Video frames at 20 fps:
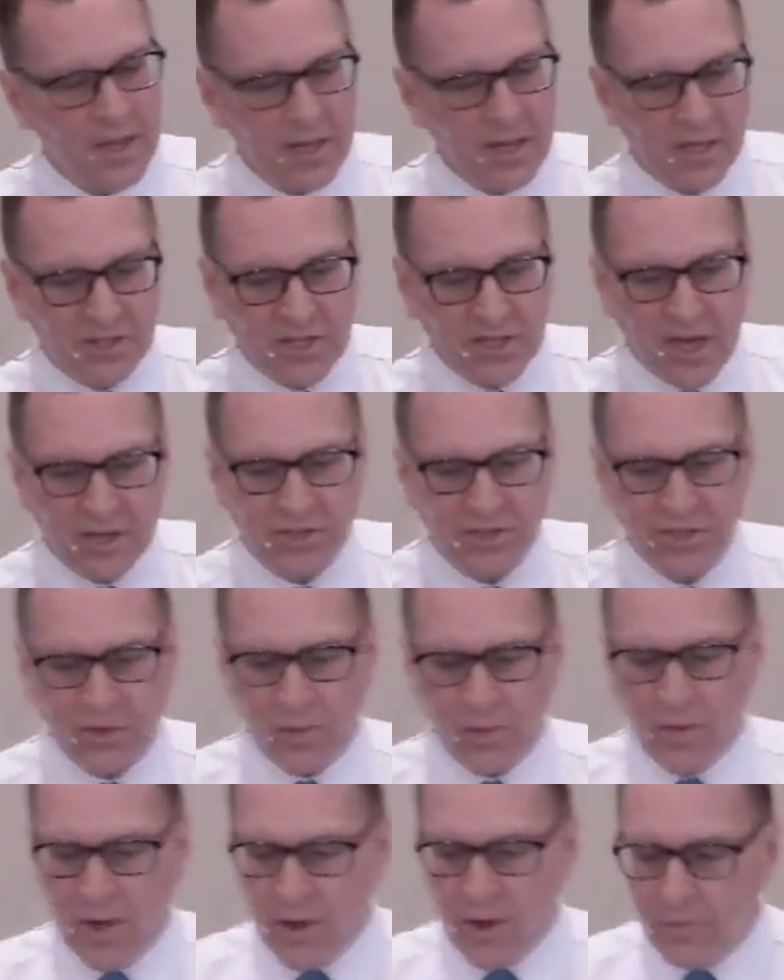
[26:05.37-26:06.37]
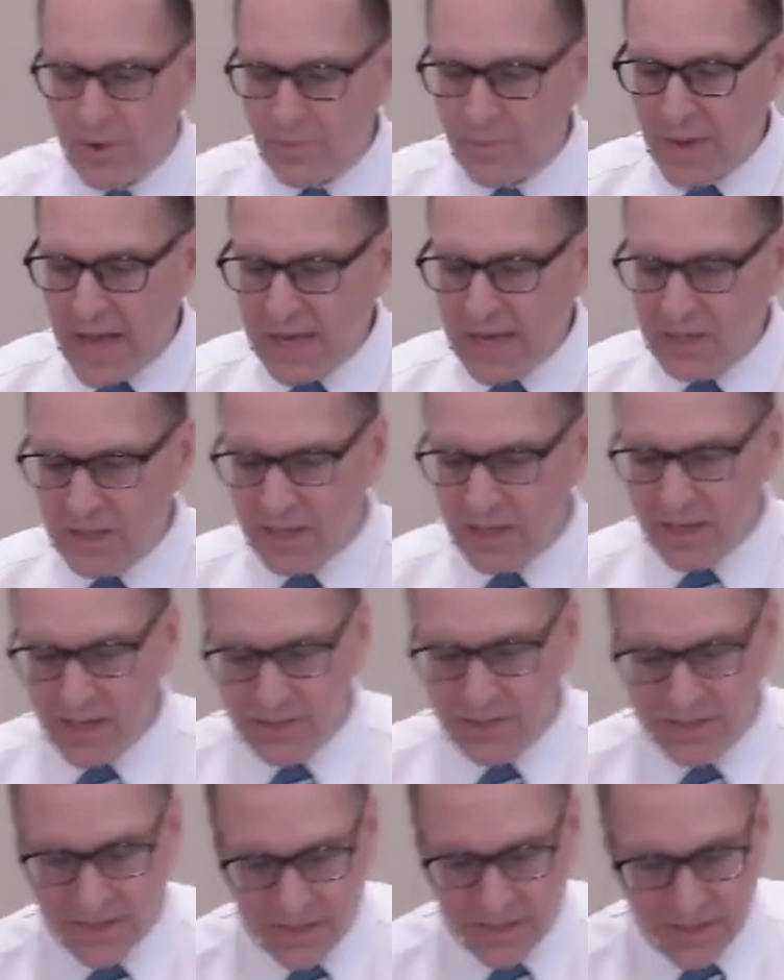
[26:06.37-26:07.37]
It's also reminding
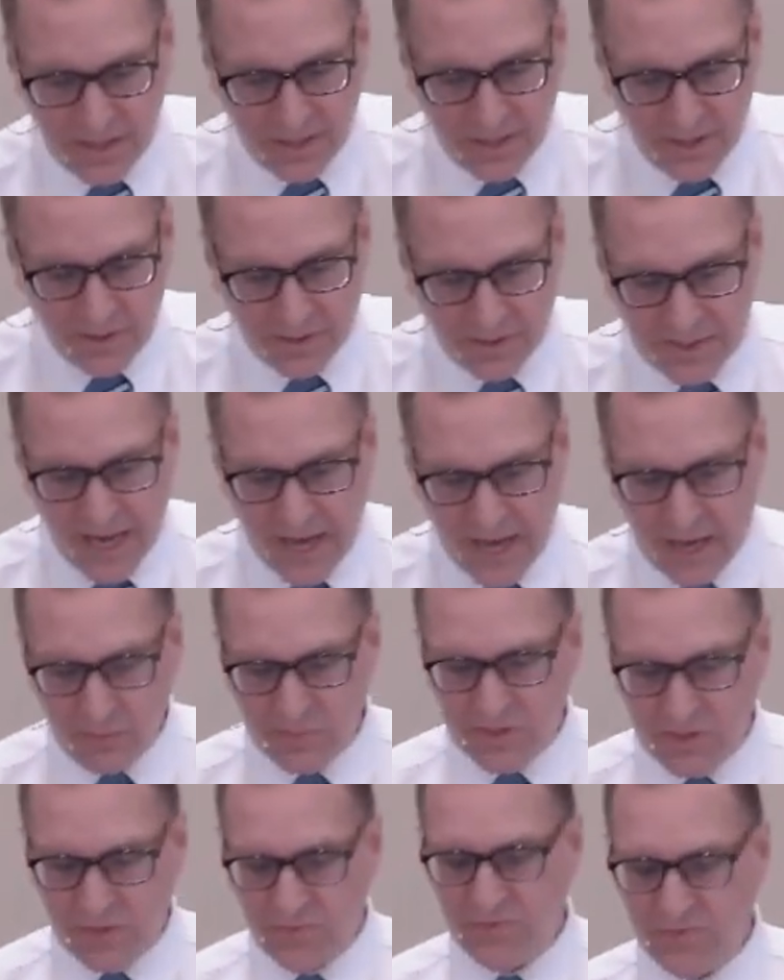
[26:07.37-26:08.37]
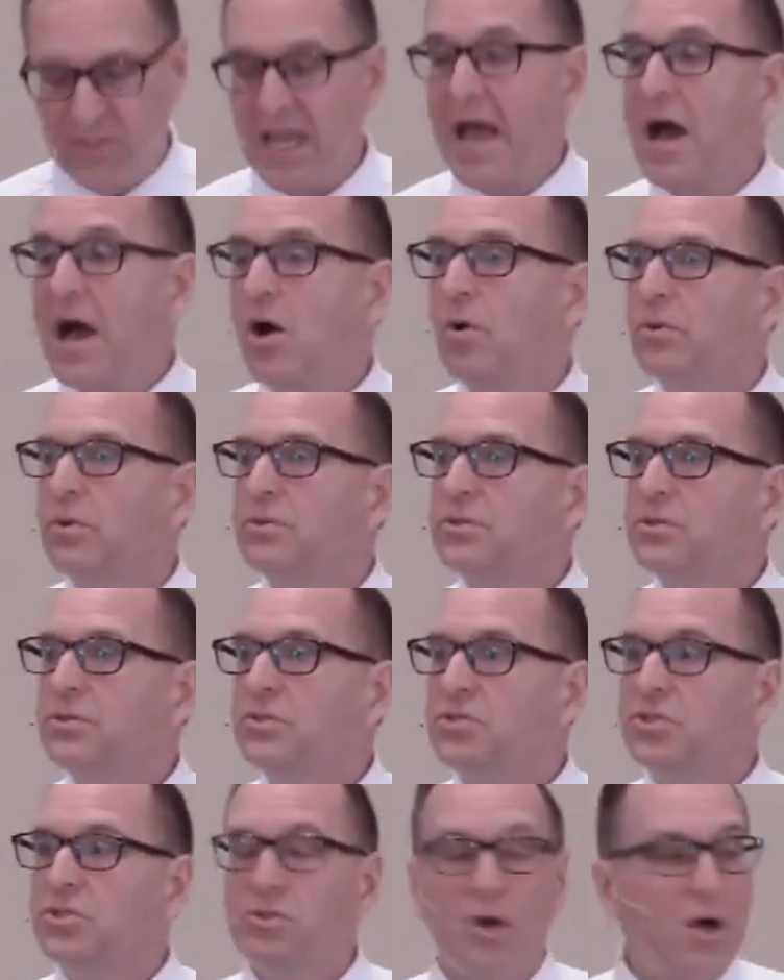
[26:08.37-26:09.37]
us in, in our times of doubt
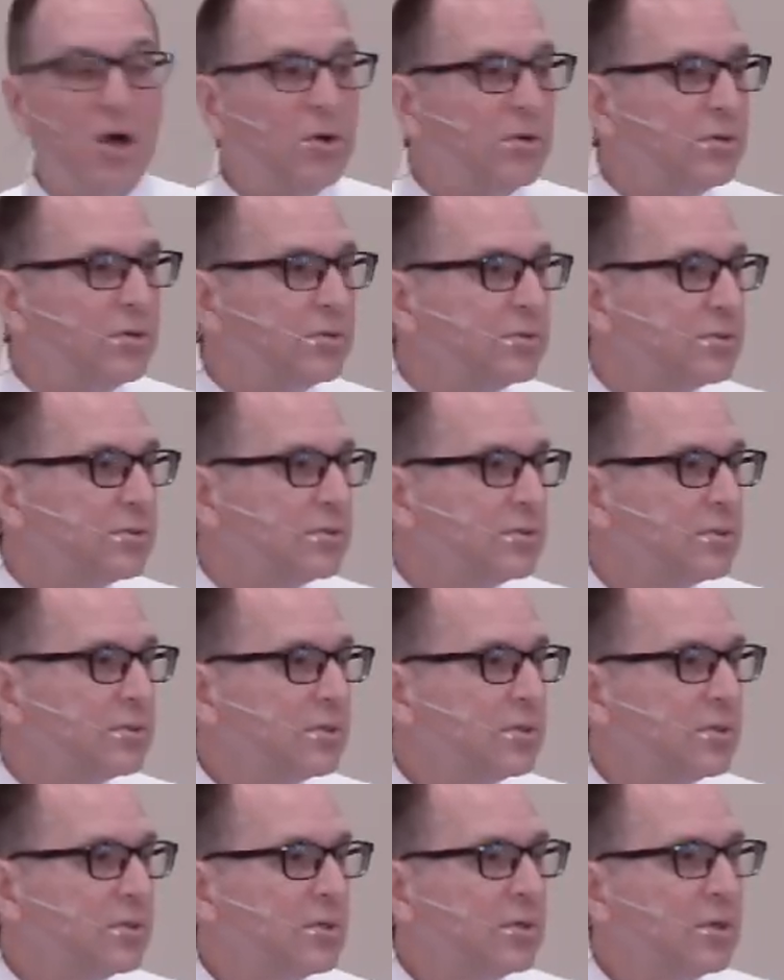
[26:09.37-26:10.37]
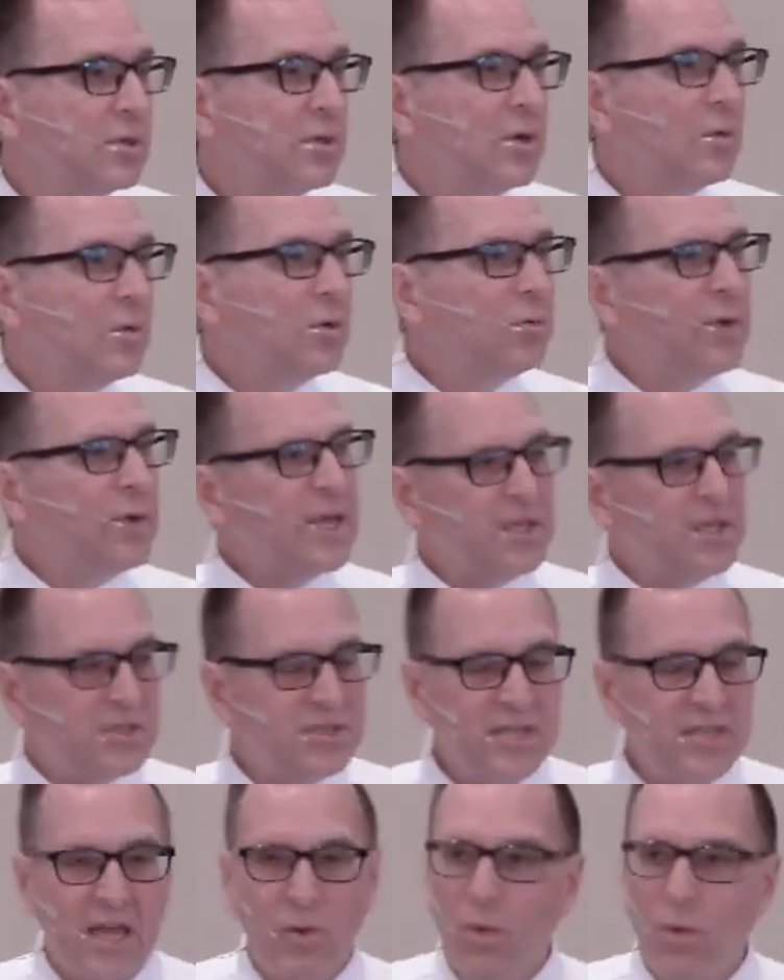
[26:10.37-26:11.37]
and struggles where we can
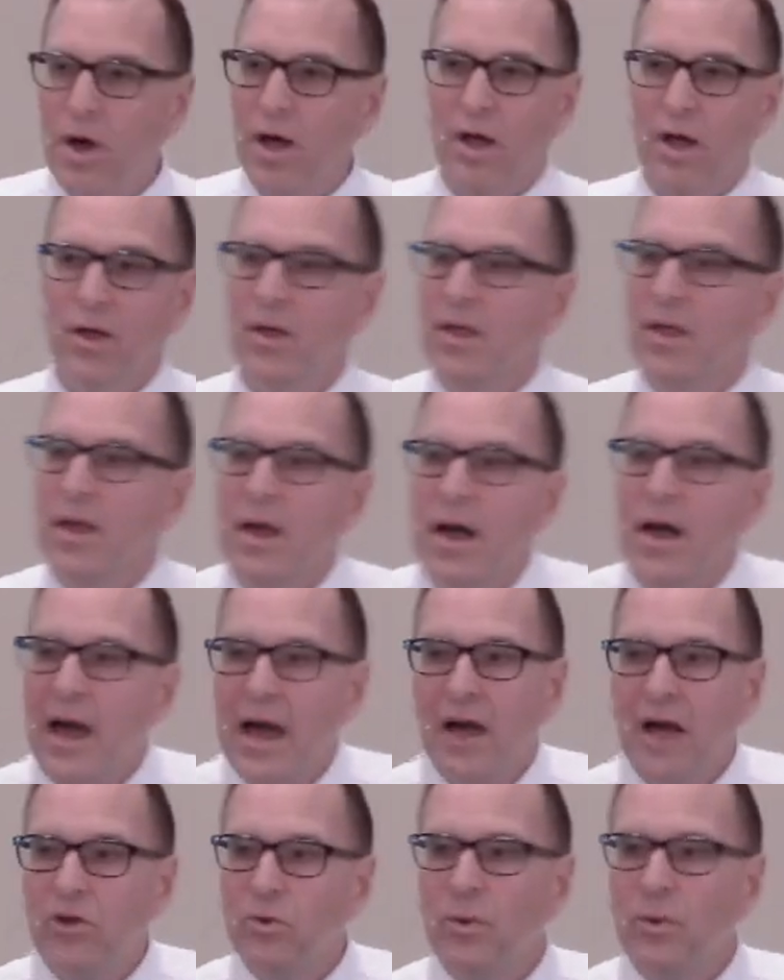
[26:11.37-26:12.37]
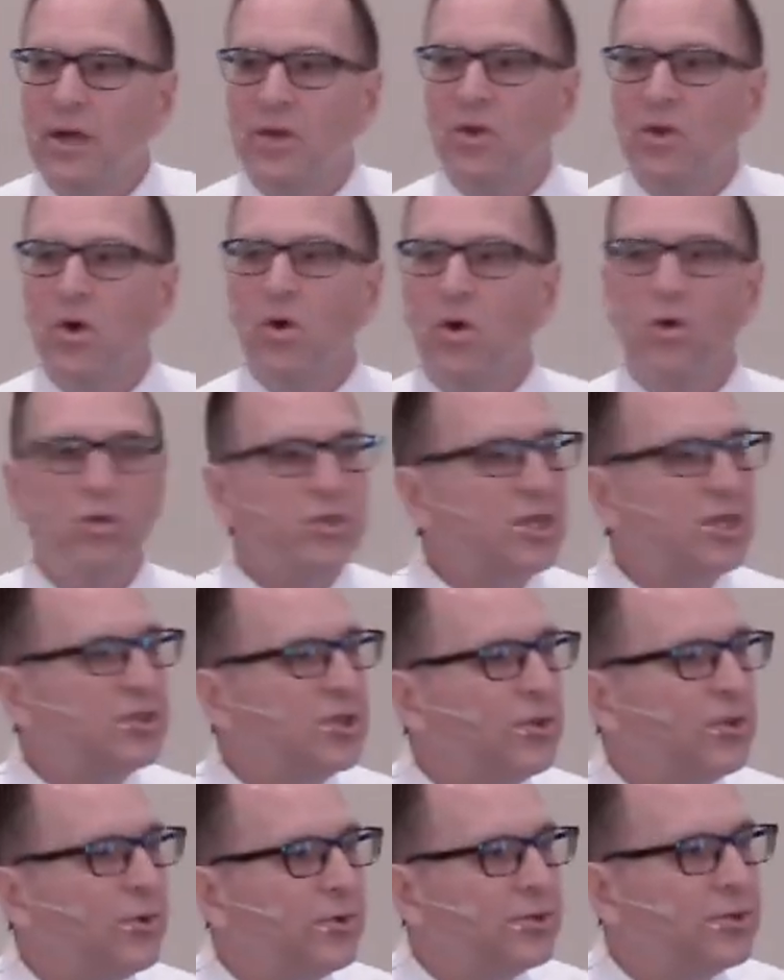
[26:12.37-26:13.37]
say, Well, how do I know that the
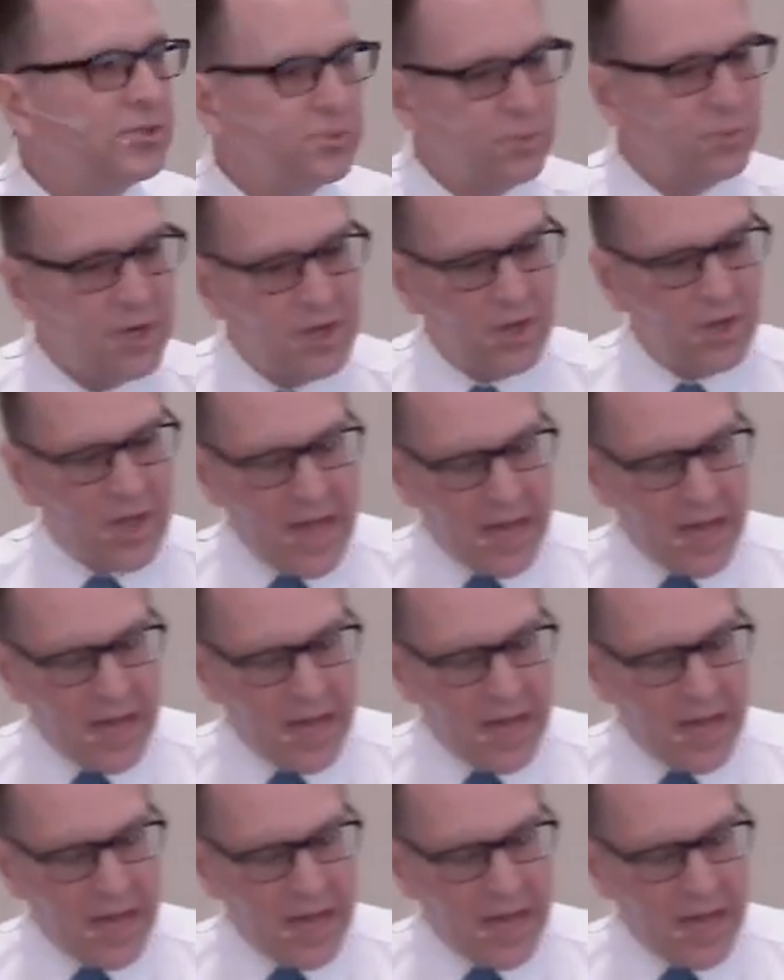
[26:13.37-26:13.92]
Lord is real?